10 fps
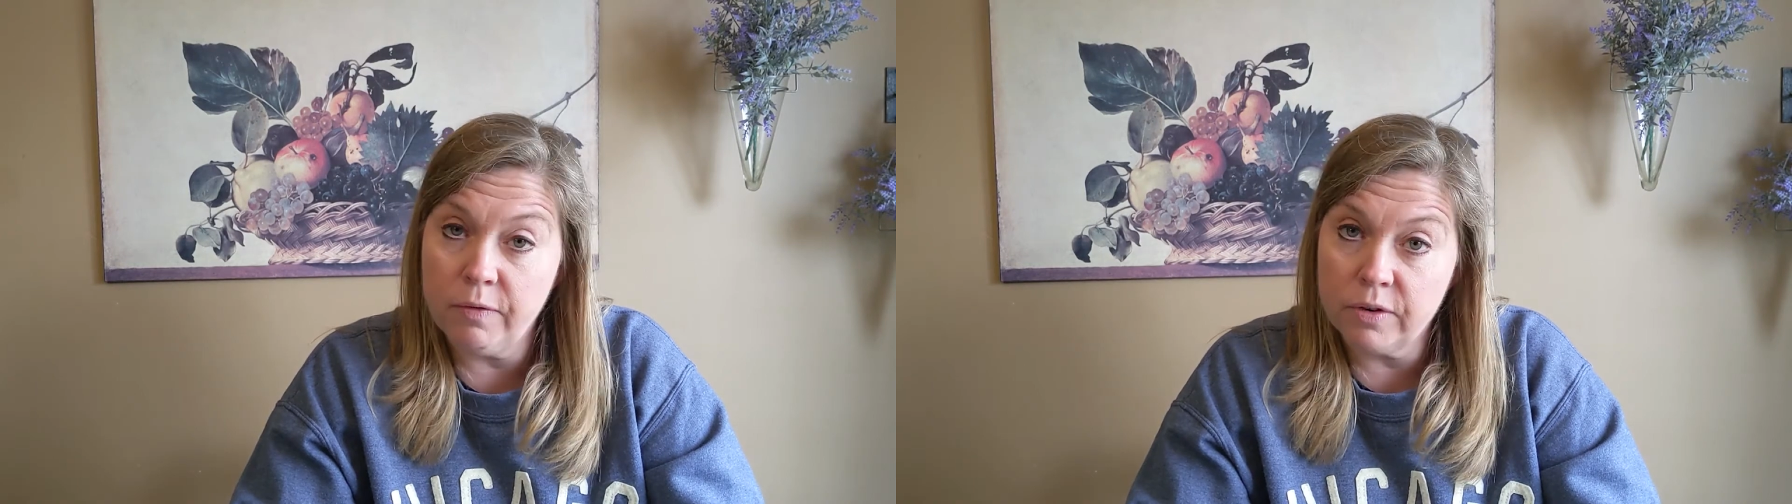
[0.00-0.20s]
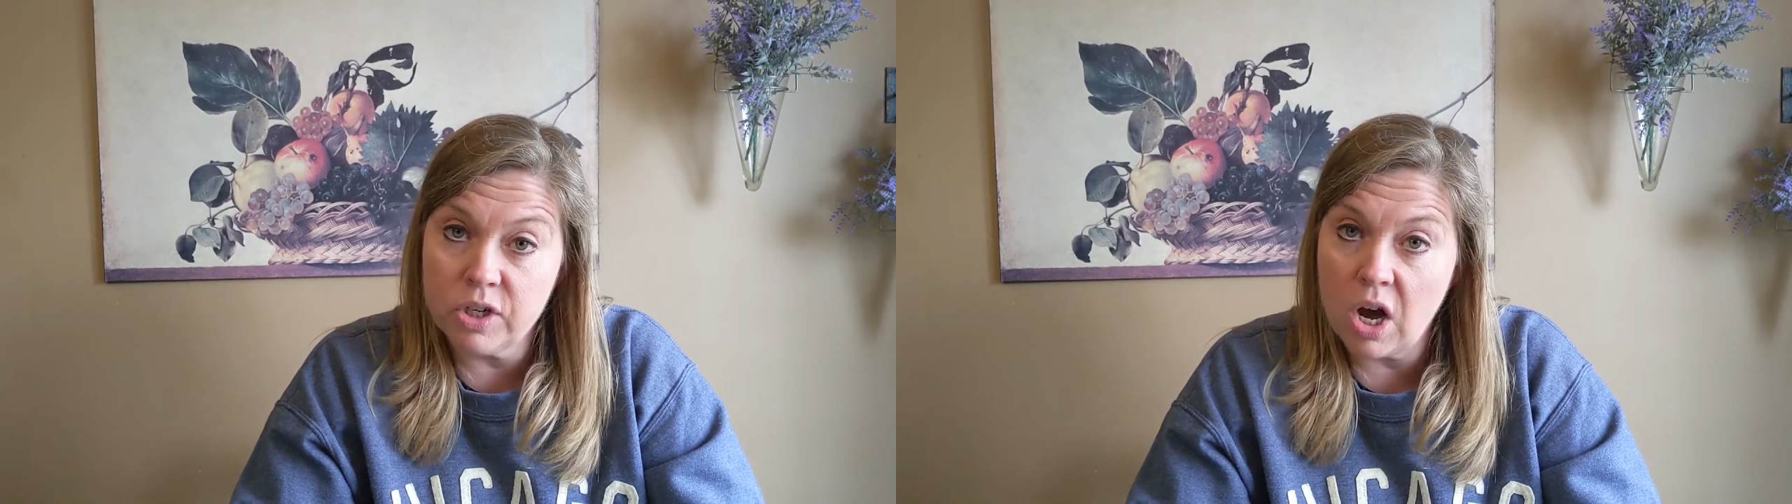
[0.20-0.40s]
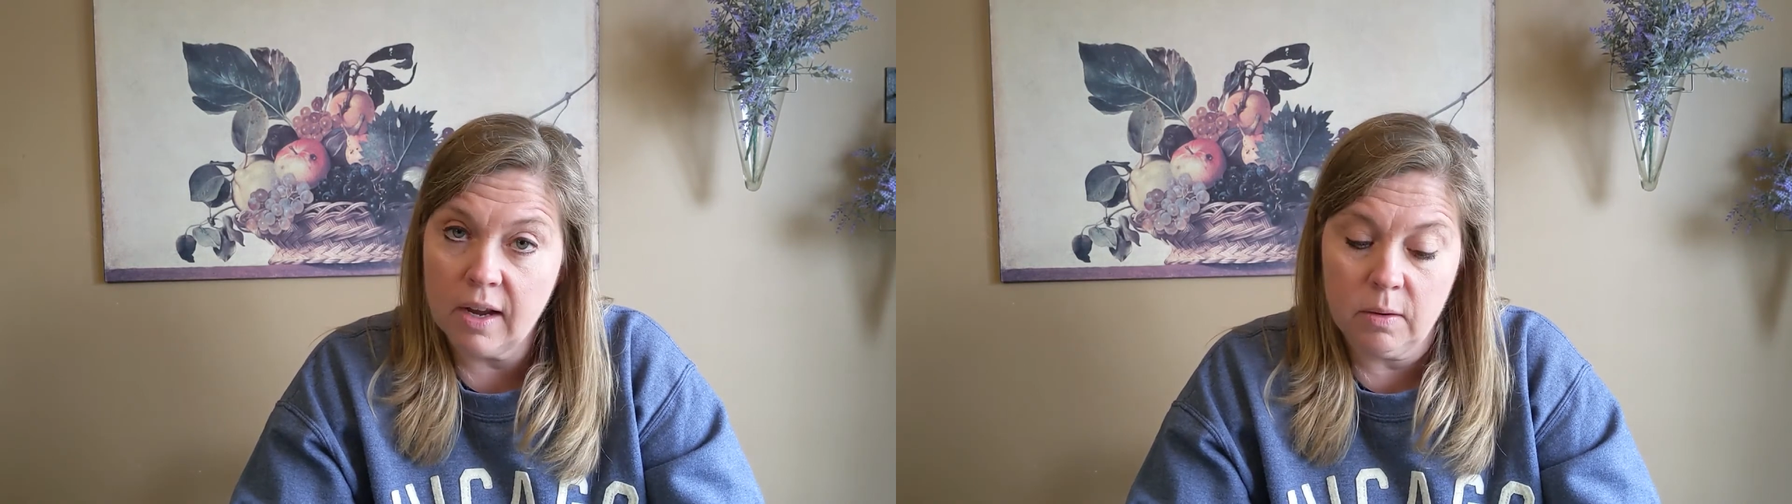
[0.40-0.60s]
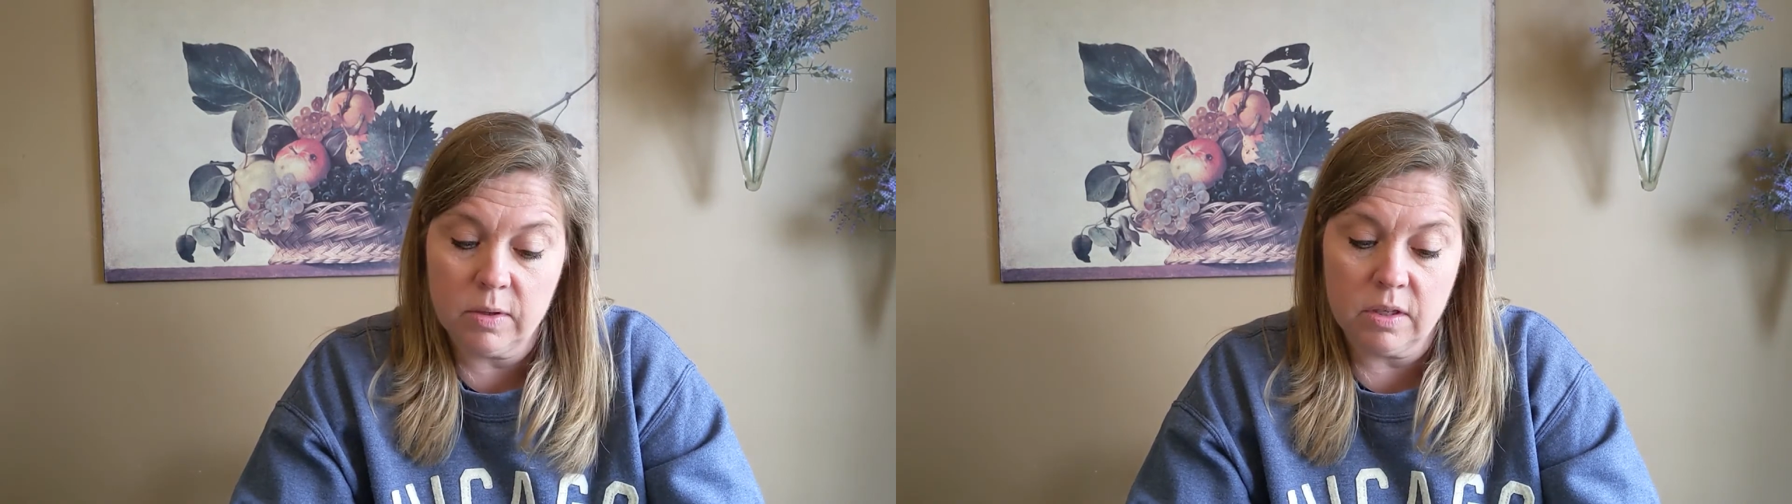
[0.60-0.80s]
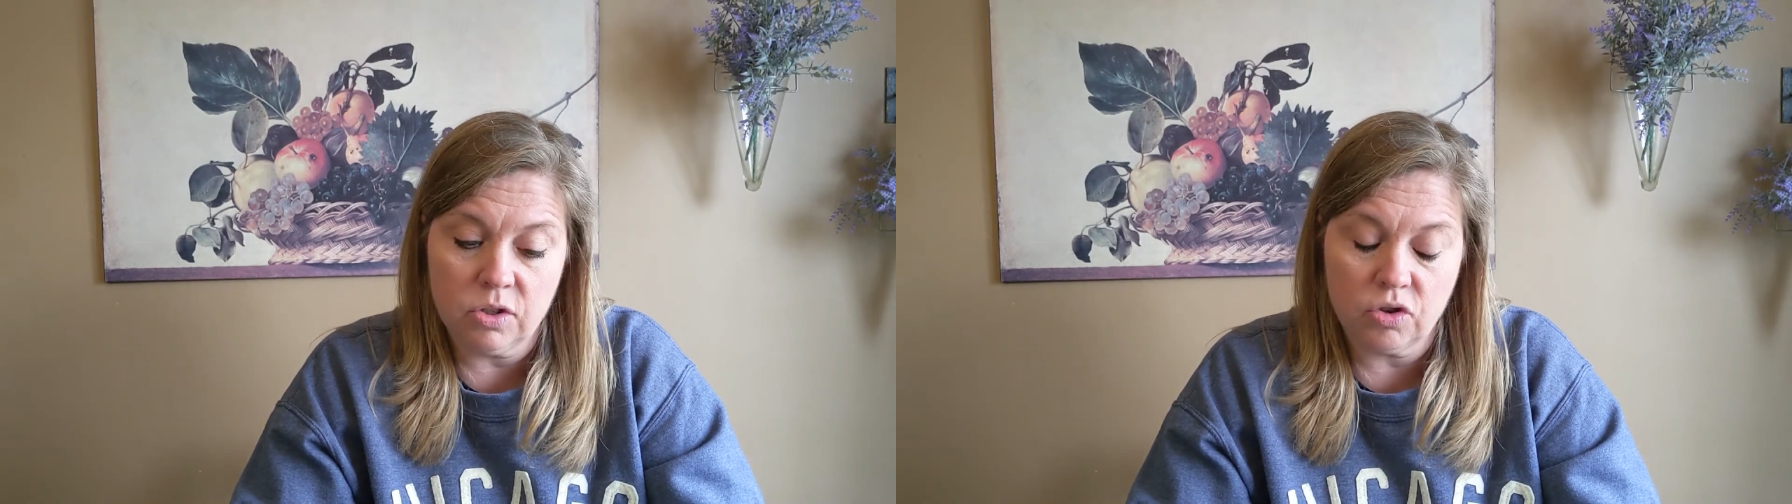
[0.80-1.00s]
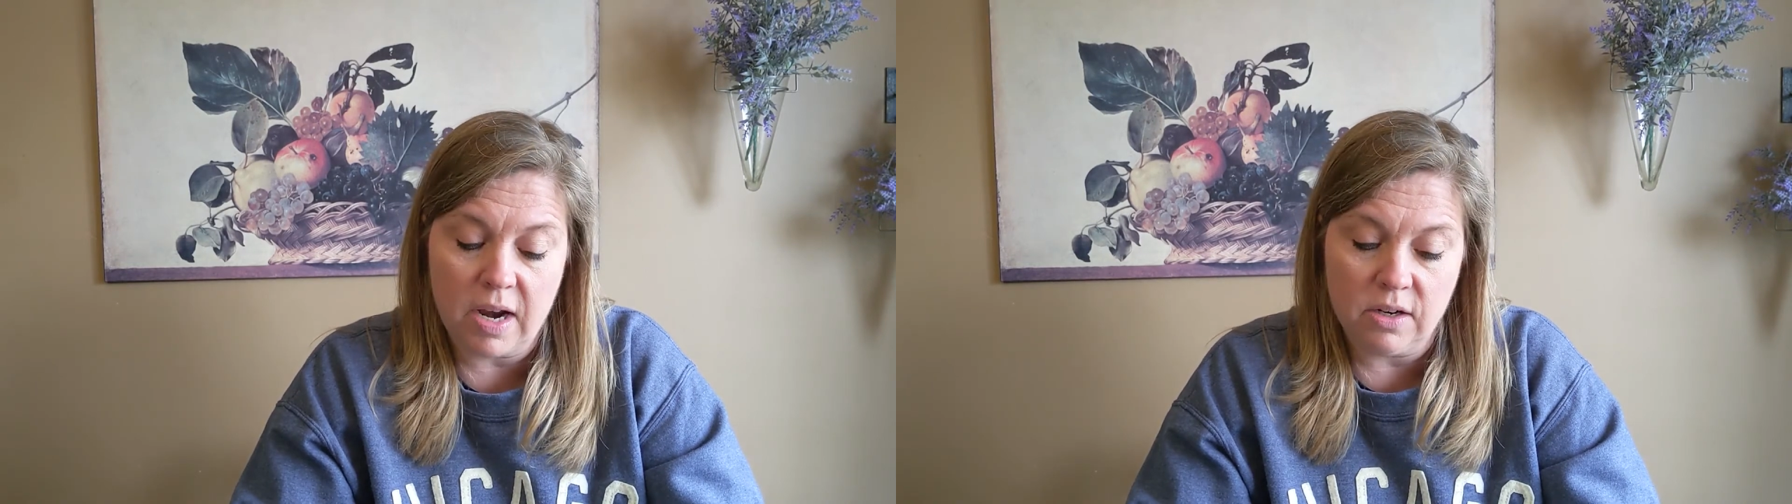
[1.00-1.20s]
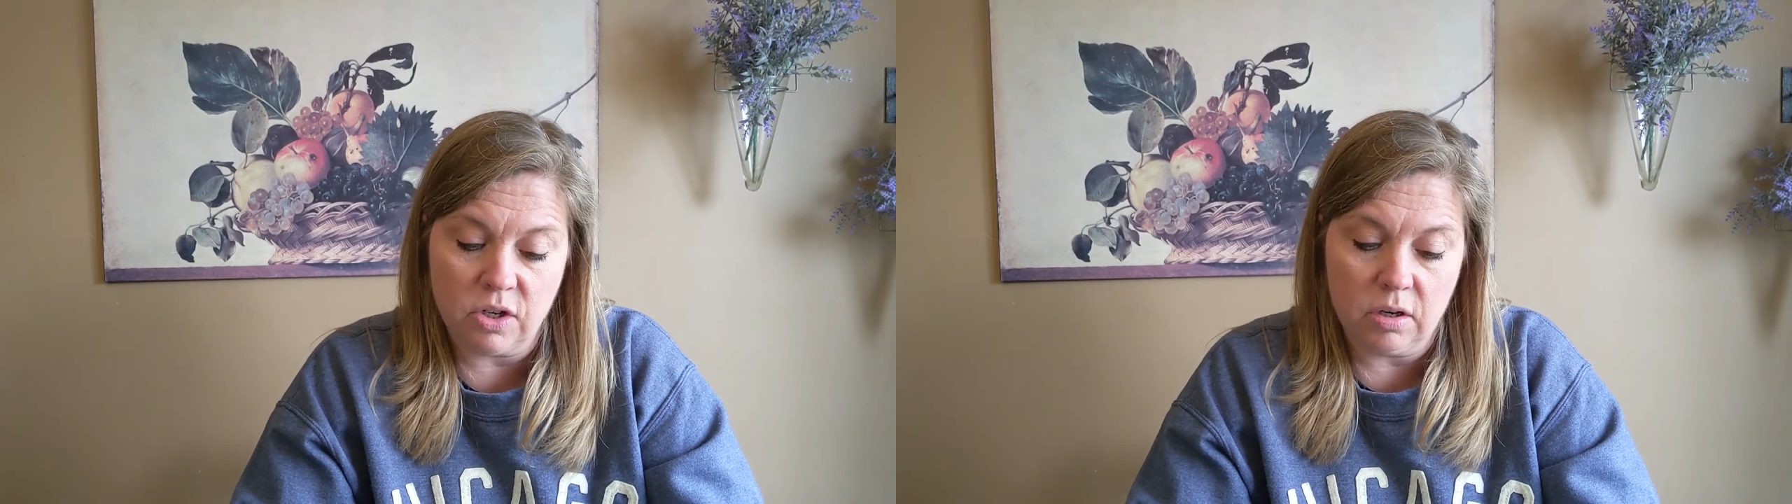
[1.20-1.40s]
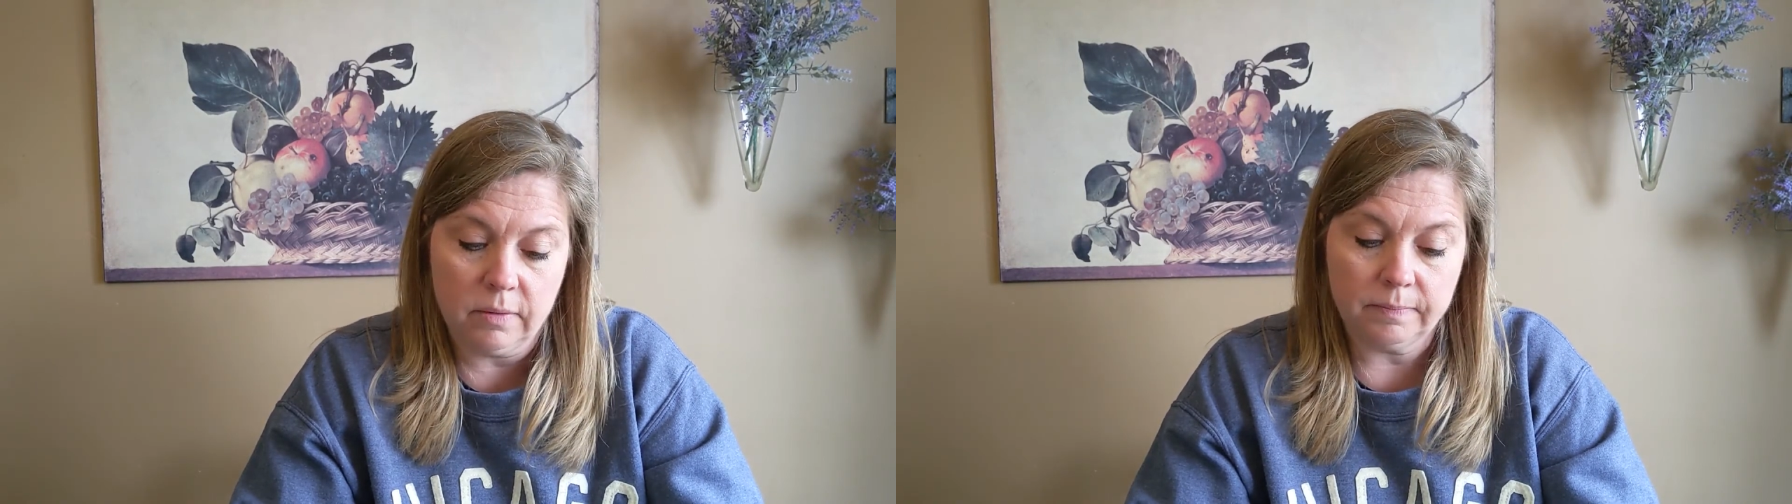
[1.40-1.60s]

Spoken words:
for talking with a stranger.